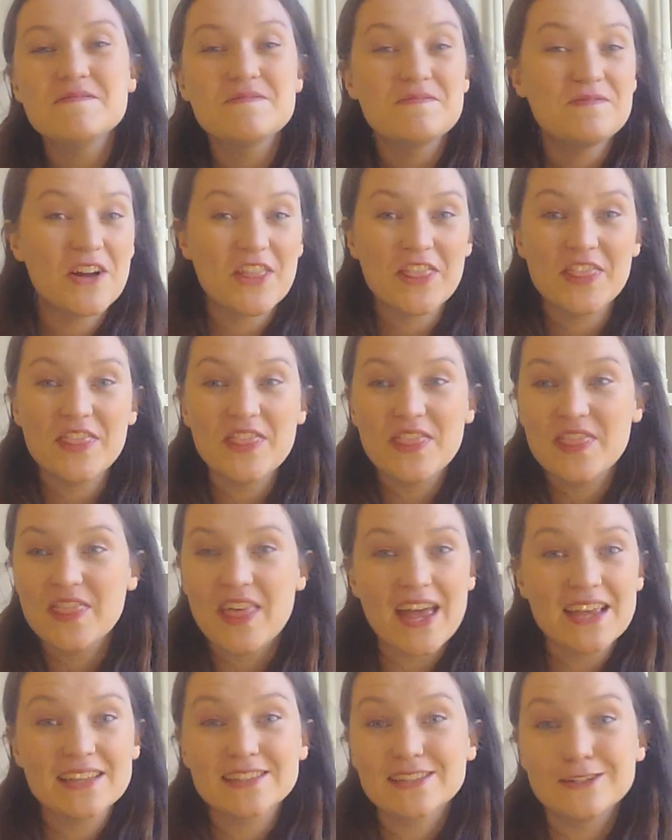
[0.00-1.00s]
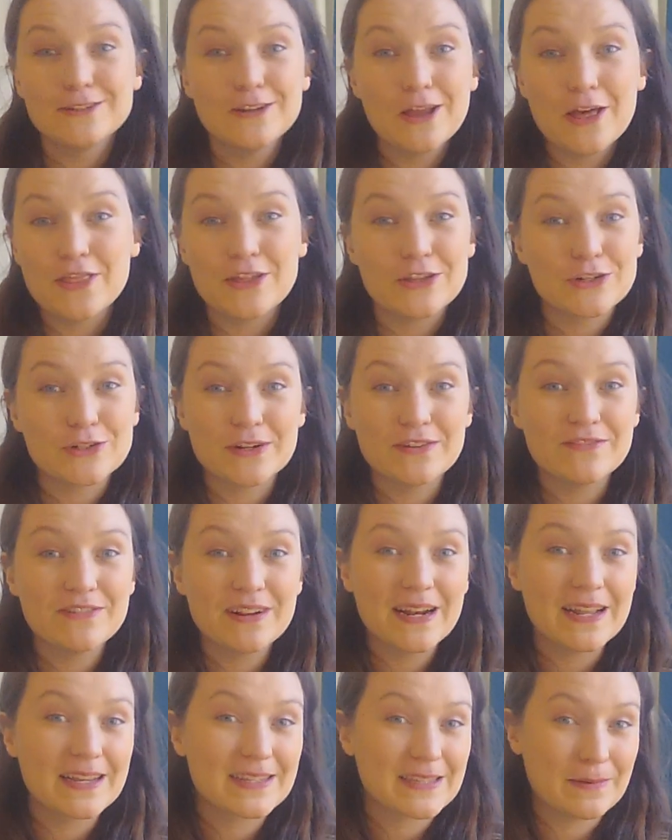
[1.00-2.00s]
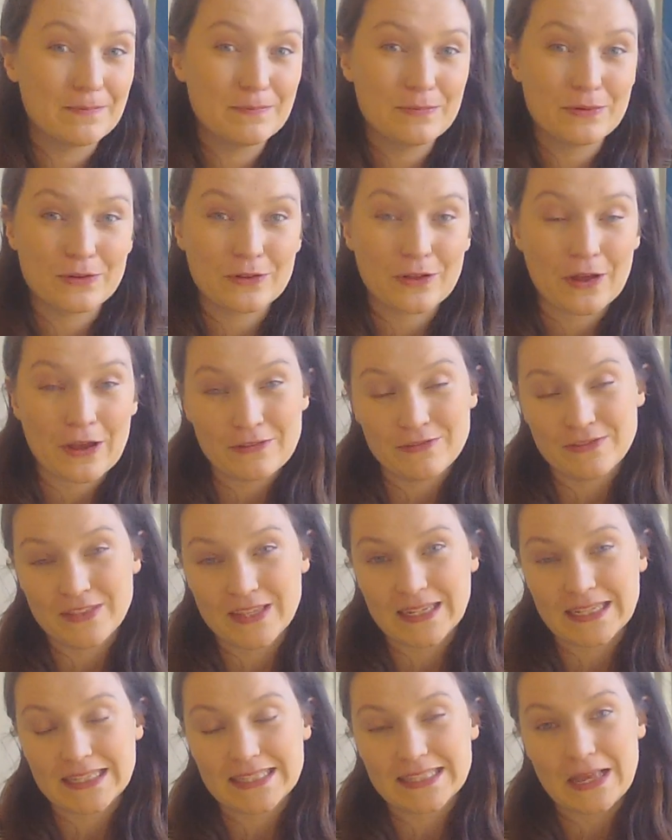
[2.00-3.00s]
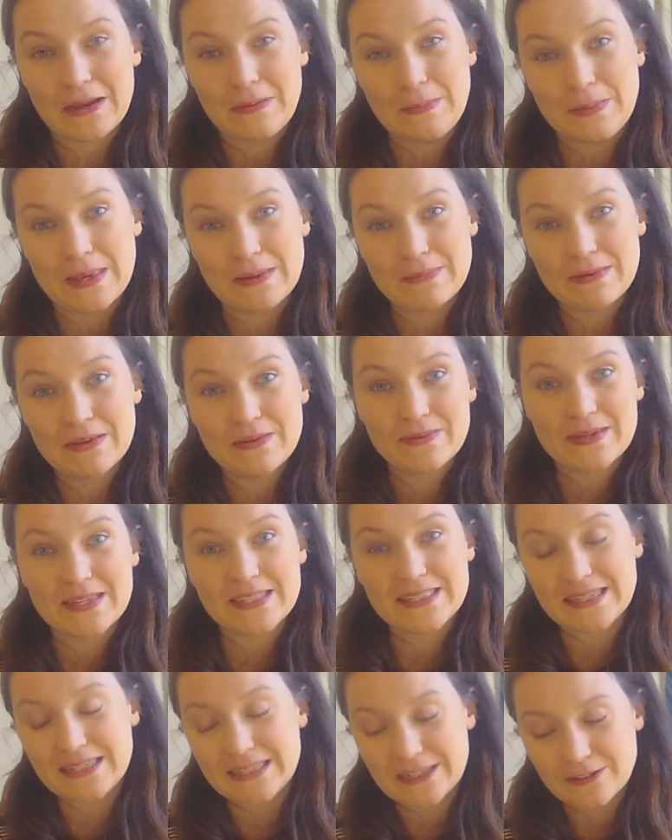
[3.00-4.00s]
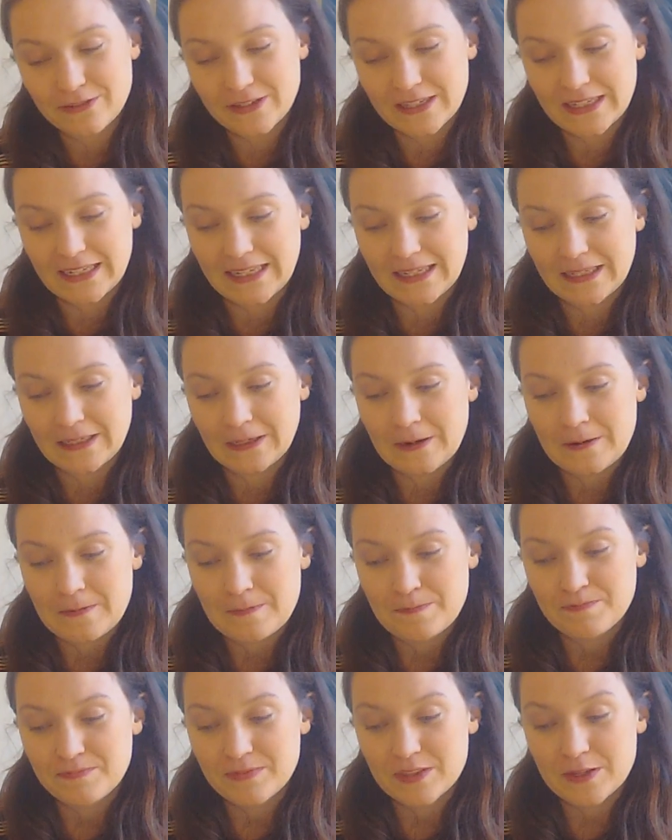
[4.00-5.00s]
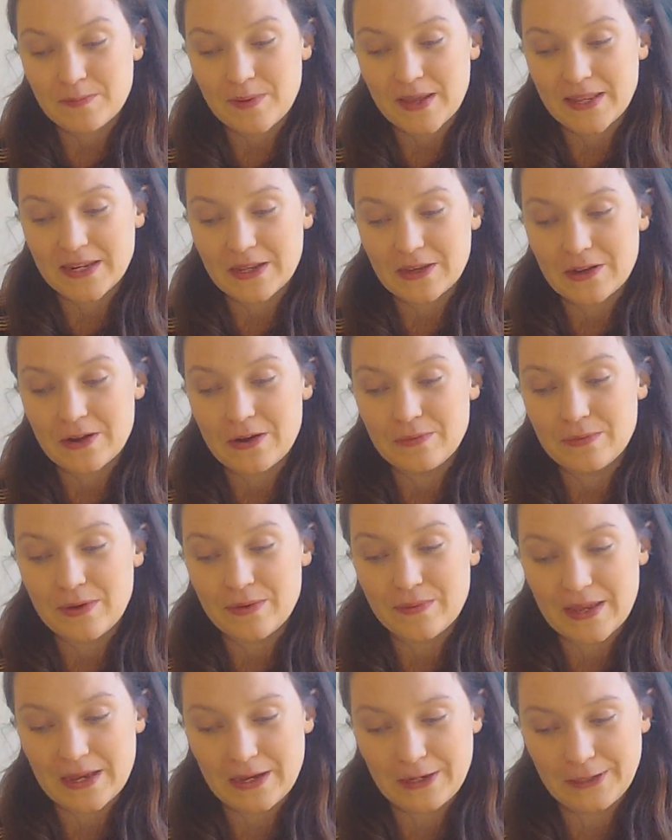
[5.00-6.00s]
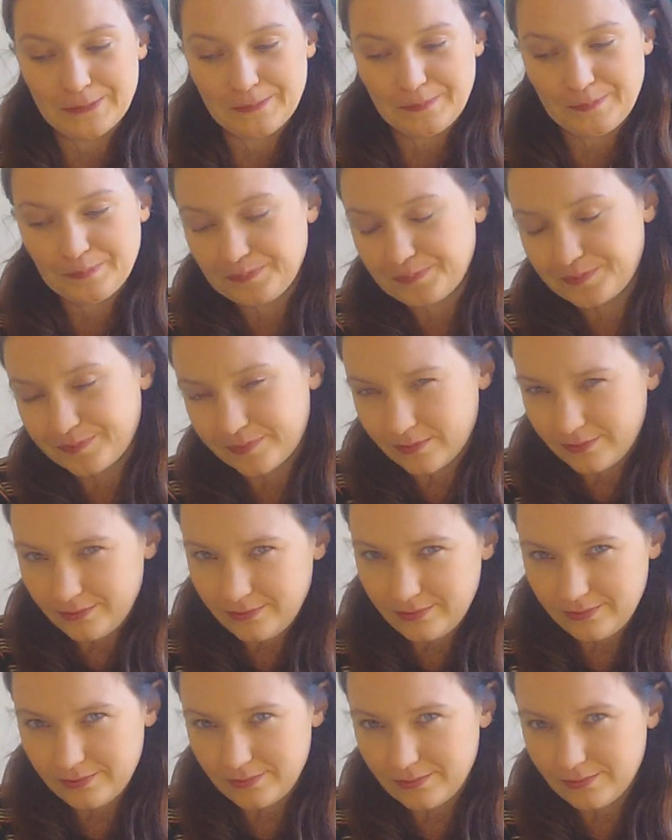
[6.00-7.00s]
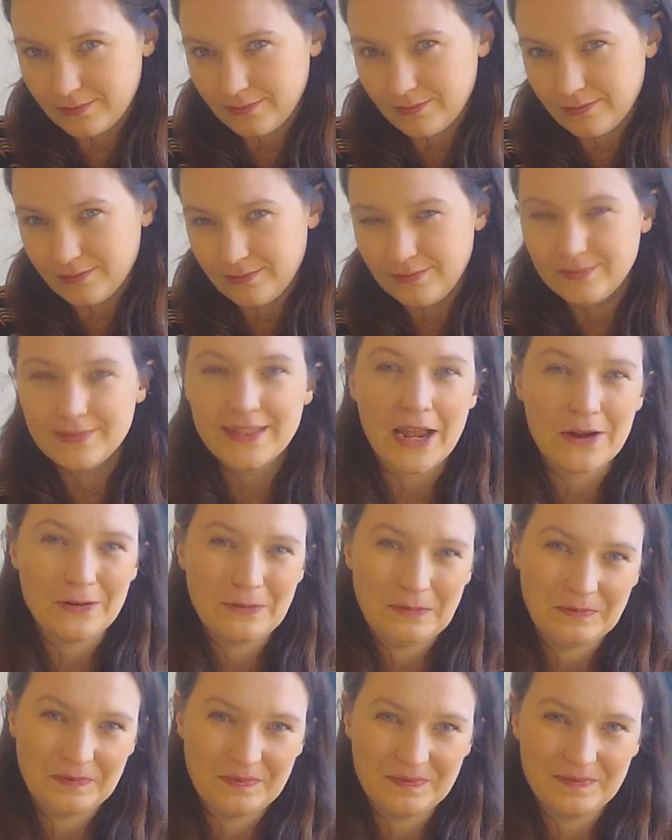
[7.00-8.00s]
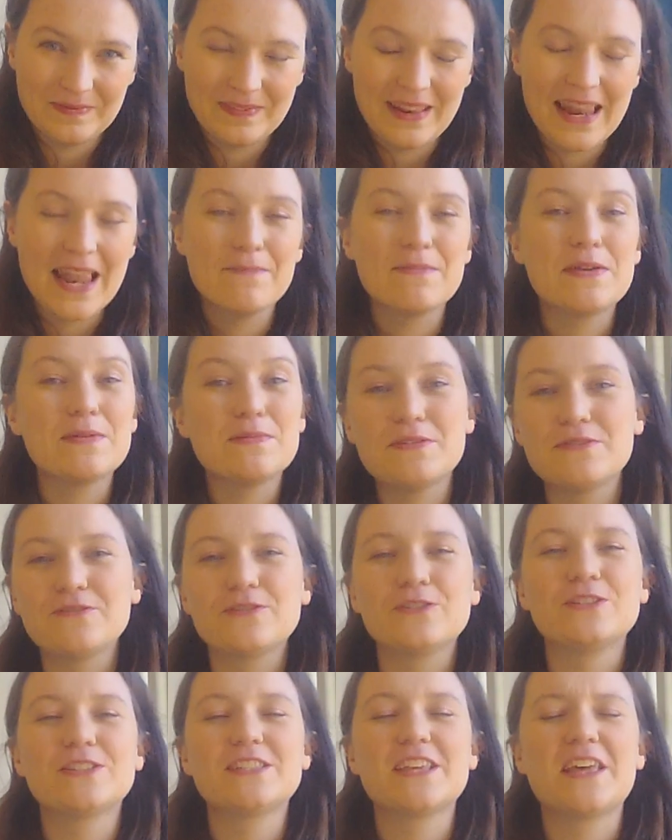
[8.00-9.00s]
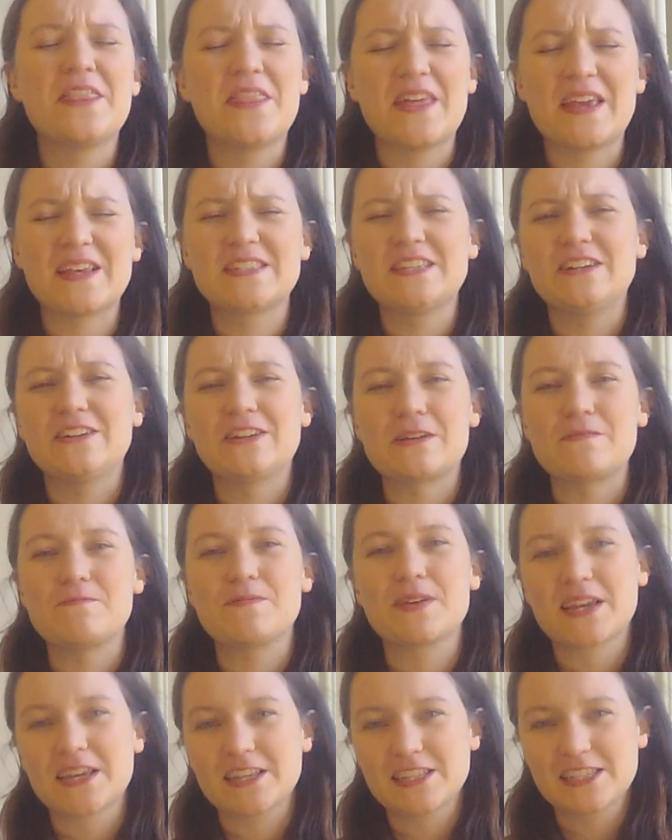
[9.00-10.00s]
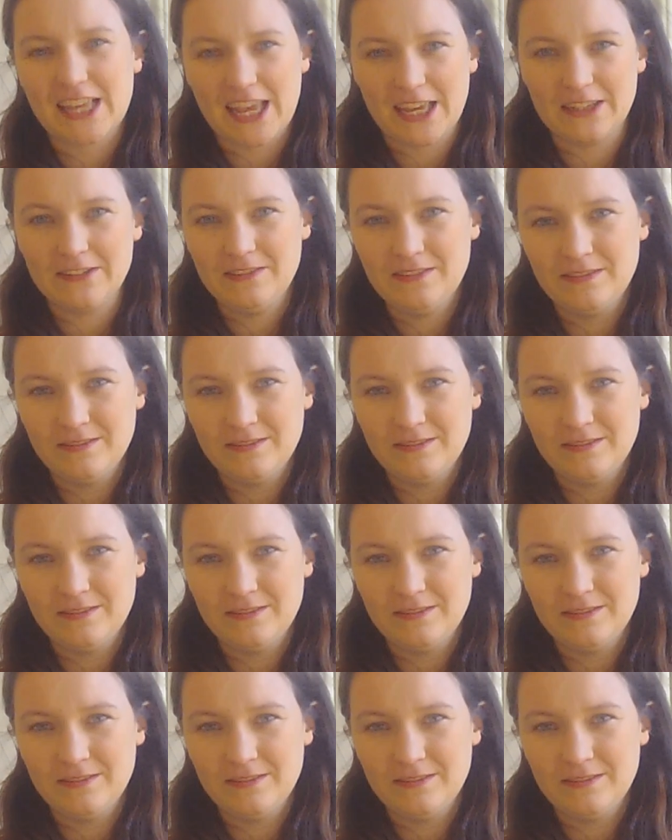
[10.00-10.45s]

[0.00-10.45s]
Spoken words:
But there's another trivial example of things that maybe we see differently, depending on where we are. Now, let me move on to this on a bigger scale.